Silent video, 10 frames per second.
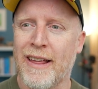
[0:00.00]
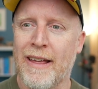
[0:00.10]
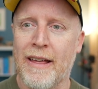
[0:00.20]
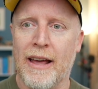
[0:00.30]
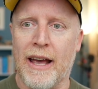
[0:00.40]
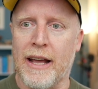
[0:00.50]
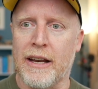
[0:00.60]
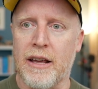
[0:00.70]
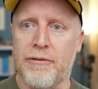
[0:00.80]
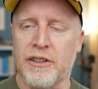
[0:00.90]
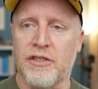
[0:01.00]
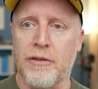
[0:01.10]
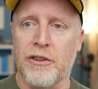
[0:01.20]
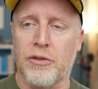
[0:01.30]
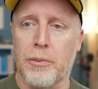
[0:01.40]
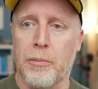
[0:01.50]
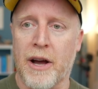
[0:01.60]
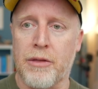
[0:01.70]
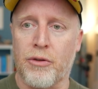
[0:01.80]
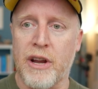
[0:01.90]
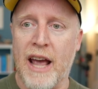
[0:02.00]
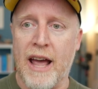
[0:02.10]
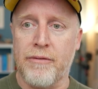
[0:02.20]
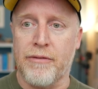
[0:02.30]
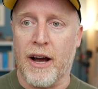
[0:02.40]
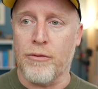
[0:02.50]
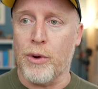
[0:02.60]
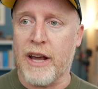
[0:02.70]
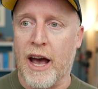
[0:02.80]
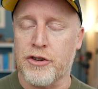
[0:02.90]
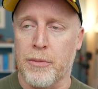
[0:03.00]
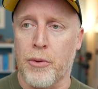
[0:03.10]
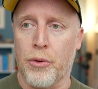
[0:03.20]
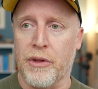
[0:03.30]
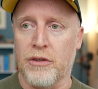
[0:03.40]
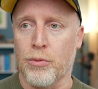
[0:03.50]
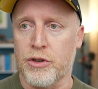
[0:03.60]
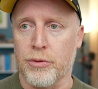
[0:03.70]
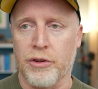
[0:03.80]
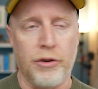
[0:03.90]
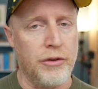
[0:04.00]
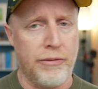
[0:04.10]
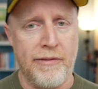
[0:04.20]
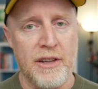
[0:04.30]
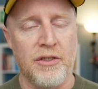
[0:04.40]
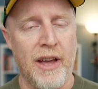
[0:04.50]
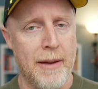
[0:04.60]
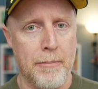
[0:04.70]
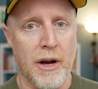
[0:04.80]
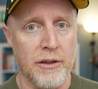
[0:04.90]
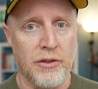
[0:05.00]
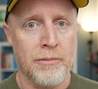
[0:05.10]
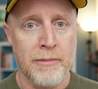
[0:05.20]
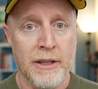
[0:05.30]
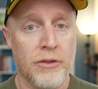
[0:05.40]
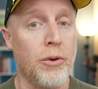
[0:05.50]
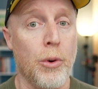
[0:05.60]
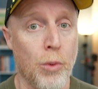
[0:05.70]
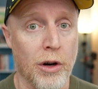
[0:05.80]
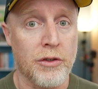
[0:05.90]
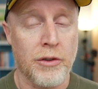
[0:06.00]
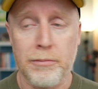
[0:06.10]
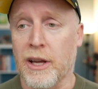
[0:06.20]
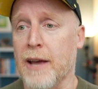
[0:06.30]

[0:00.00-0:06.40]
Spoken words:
and if it's divisible by 3 and 5, we catch on both these, which returns fizz and buzz. So it works, okay?